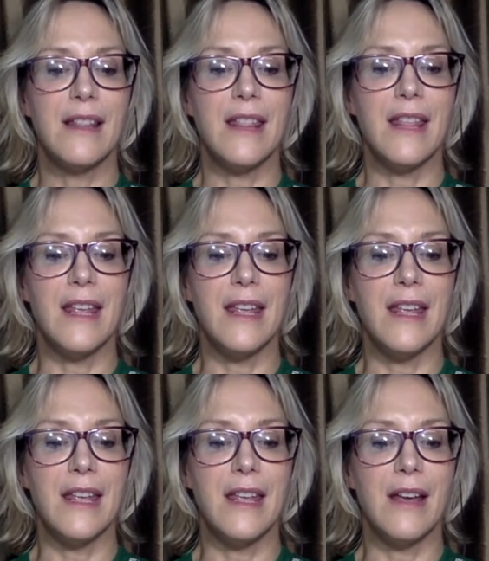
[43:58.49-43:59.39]

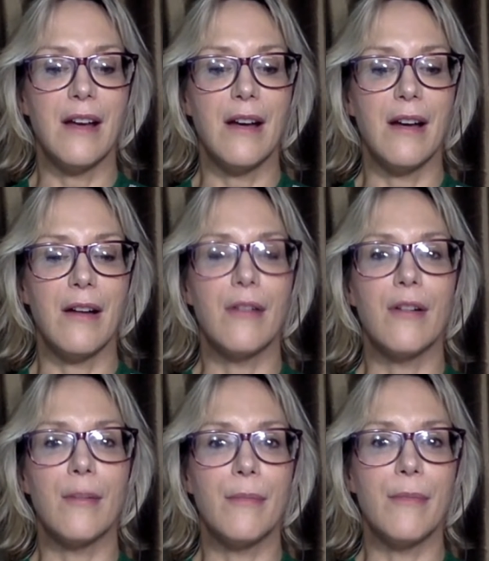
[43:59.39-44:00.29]
the
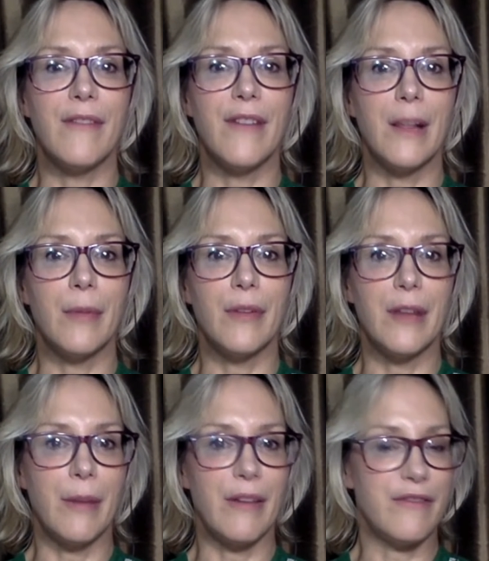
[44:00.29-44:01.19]
herb available in
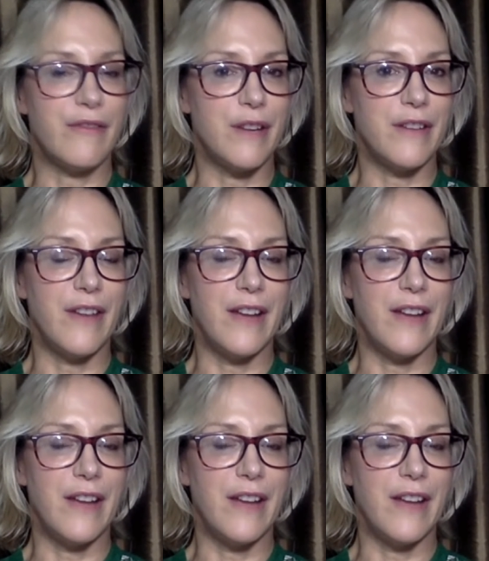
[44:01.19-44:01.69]
about 45